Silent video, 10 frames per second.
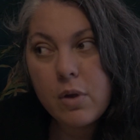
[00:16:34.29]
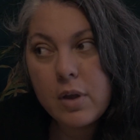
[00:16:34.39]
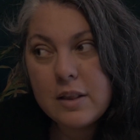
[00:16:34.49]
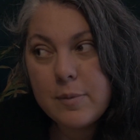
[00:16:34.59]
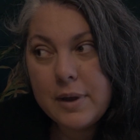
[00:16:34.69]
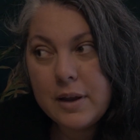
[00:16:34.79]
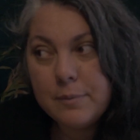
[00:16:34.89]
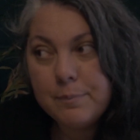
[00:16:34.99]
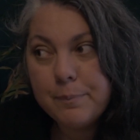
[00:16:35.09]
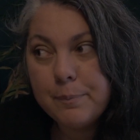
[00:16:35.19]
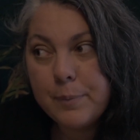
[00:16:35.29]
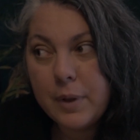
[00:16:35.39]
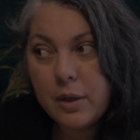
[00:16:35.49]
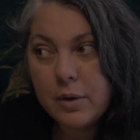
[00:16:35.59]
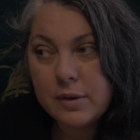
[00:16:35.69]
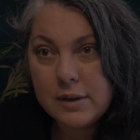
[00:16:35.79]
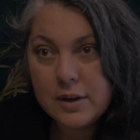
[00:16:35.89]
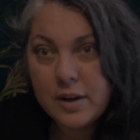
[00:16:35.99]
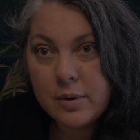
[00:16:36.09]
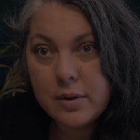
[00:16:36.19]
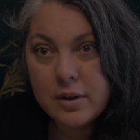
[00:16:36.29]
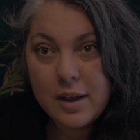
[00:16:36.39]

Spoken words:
It's been below 0